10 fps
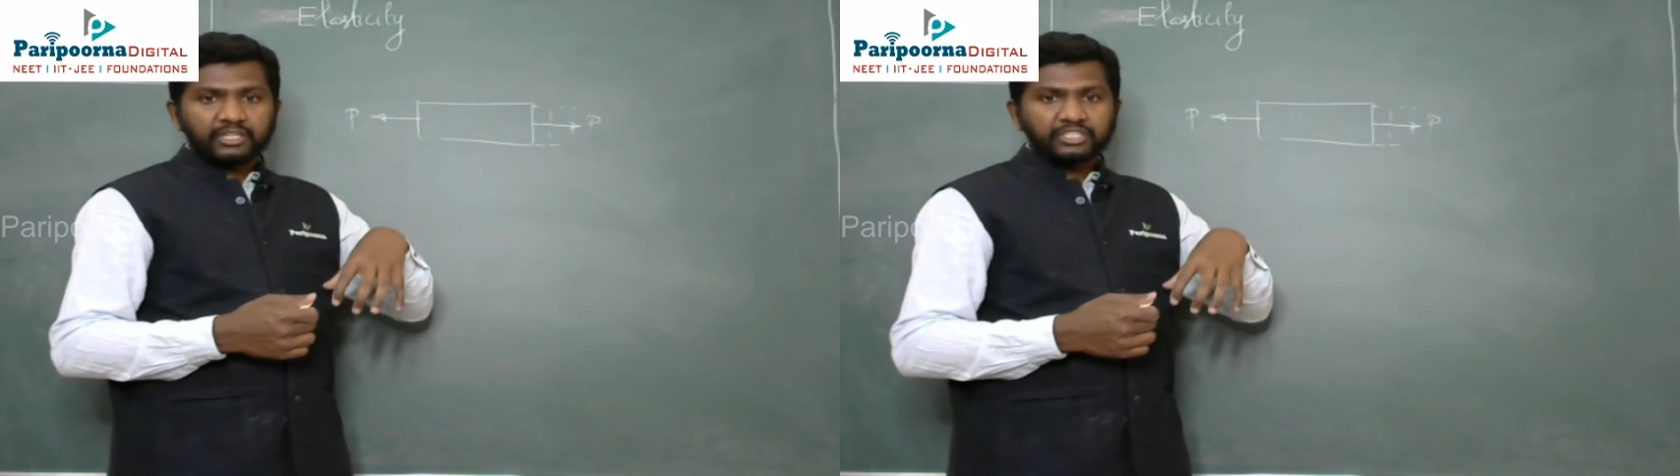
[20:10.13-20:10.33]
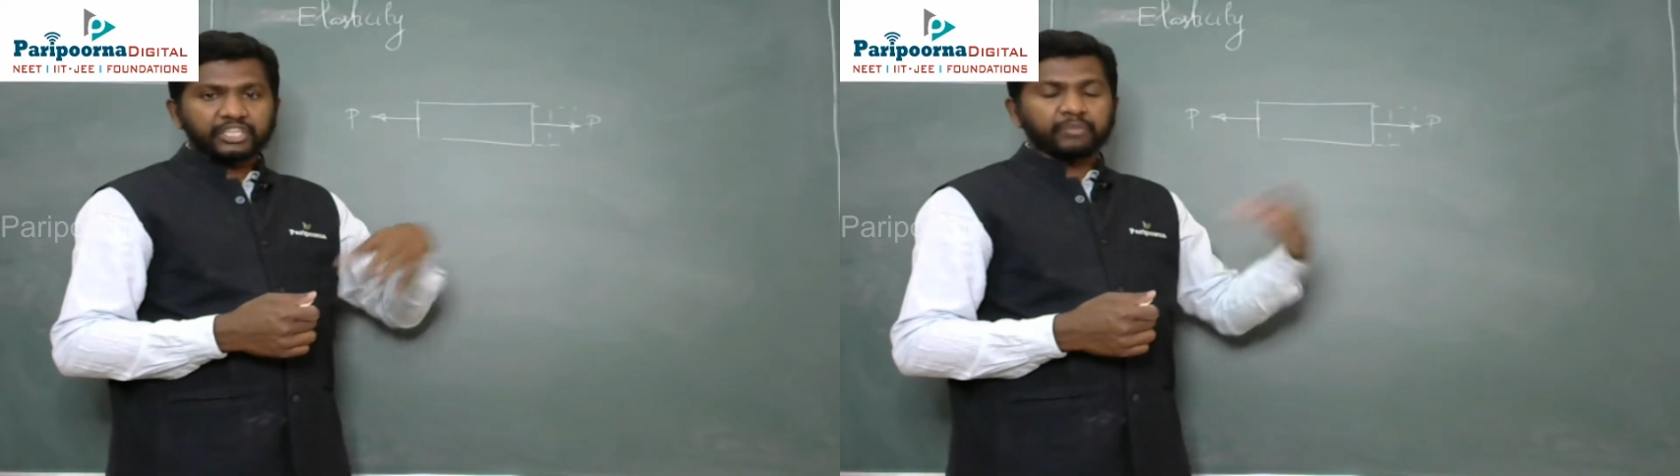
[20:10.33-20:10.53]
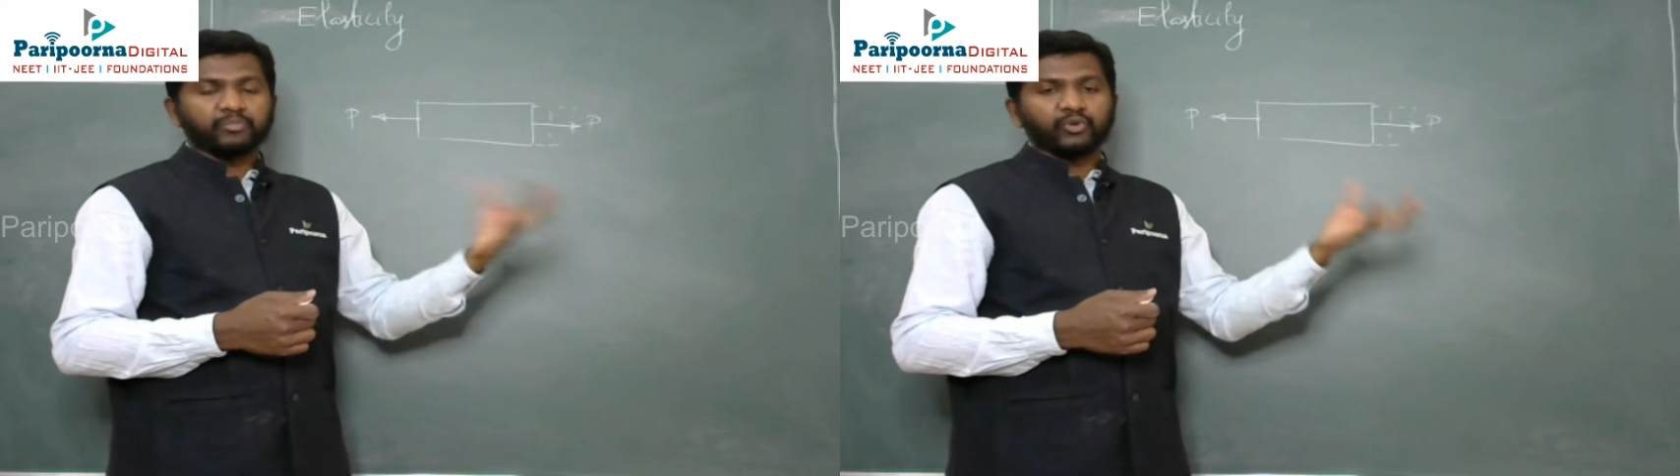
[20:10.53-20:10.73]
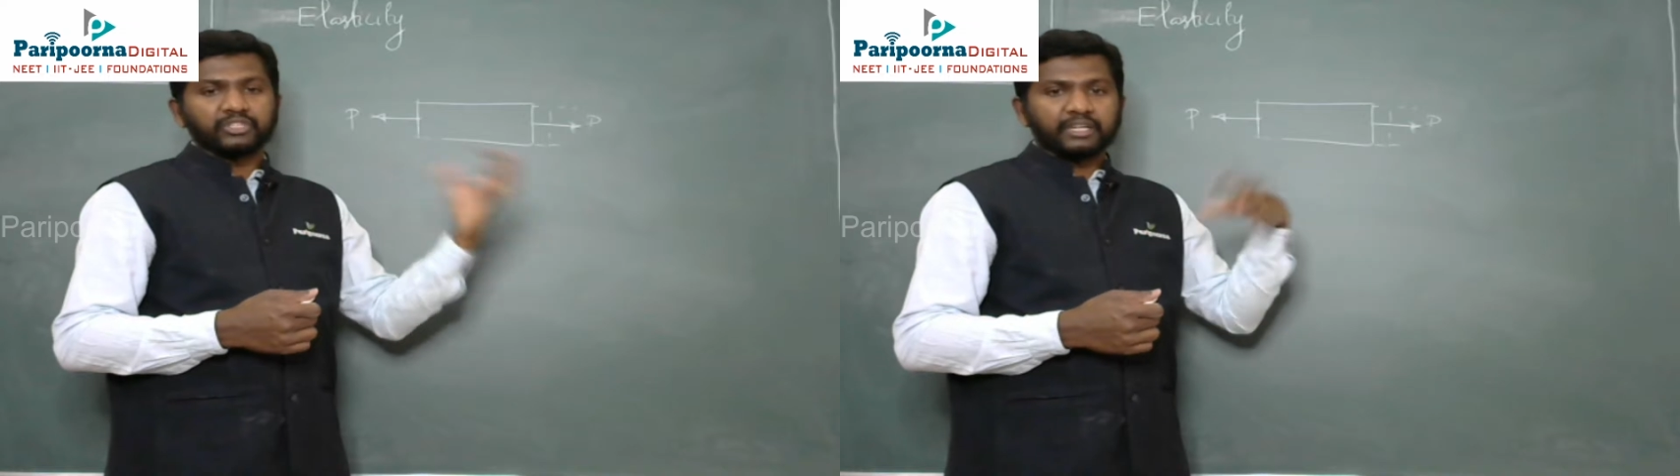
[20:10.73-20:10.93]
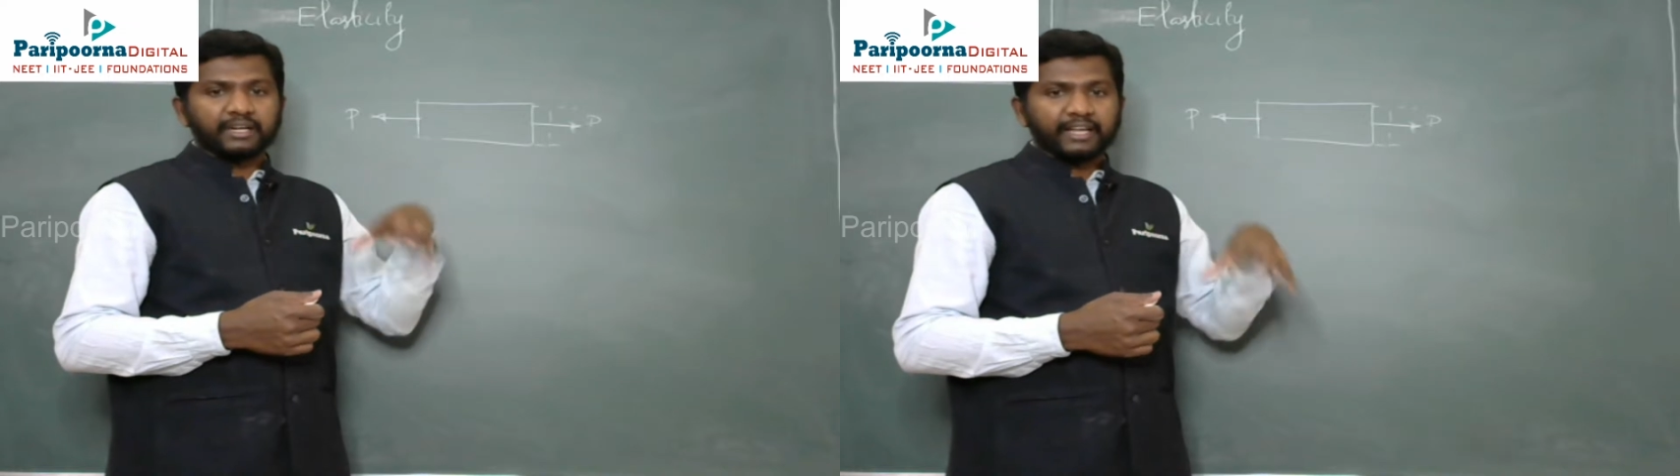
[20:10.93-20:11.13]
shape,
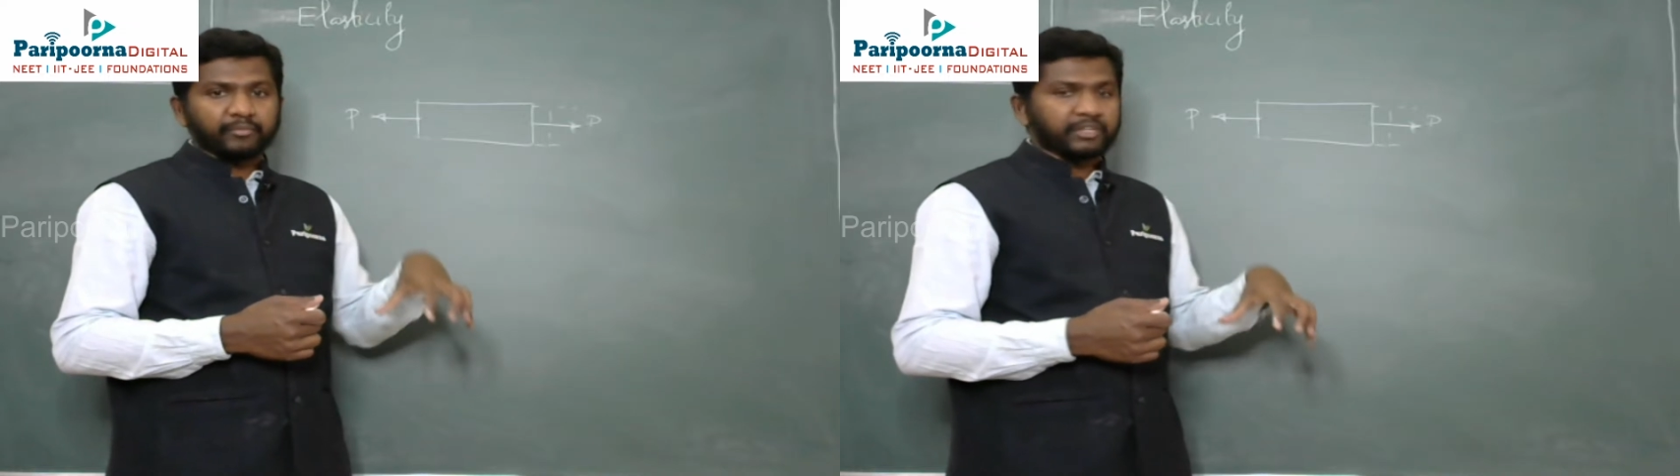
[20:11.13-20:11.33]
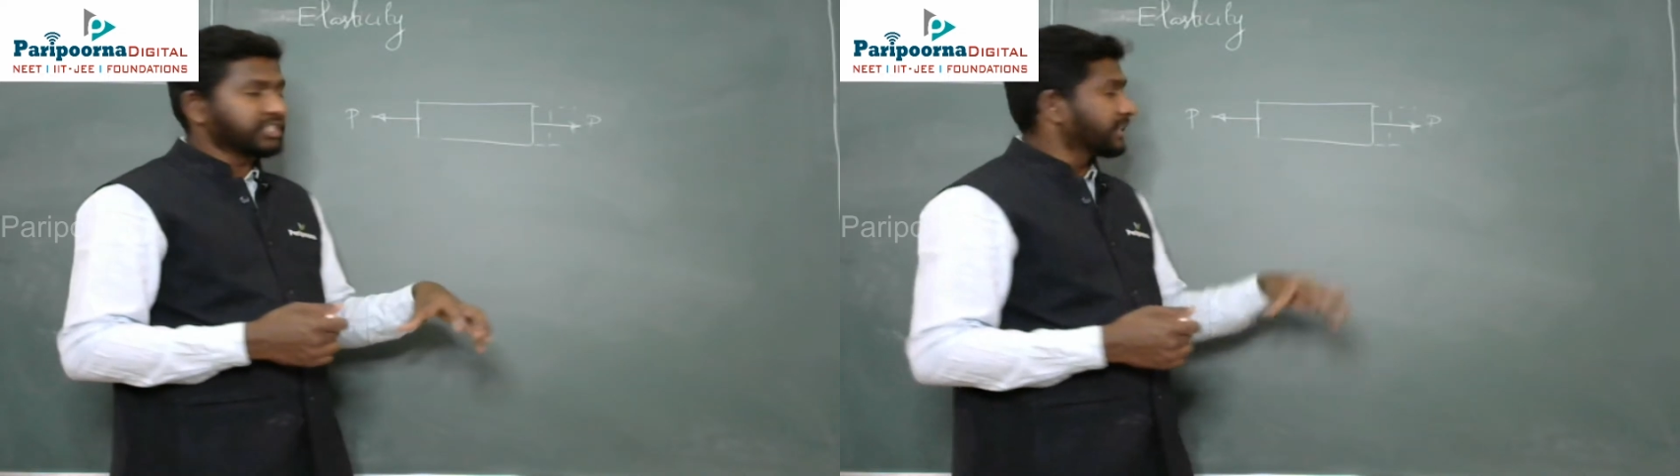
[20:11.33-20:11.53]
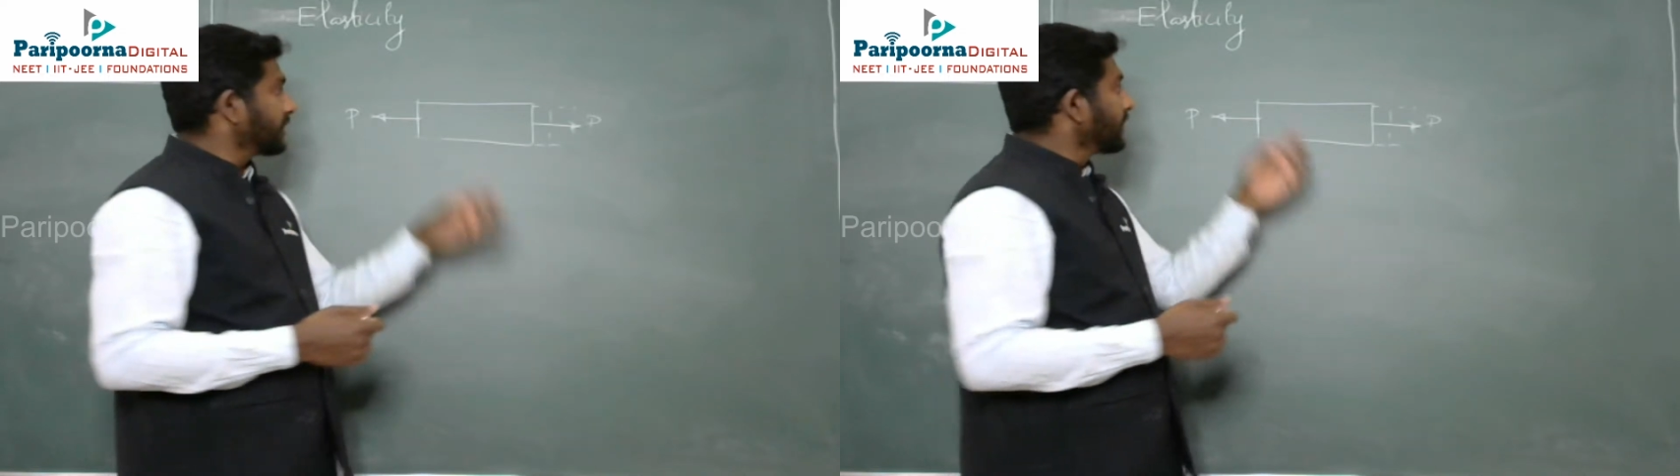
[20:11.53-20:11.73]
original dimension.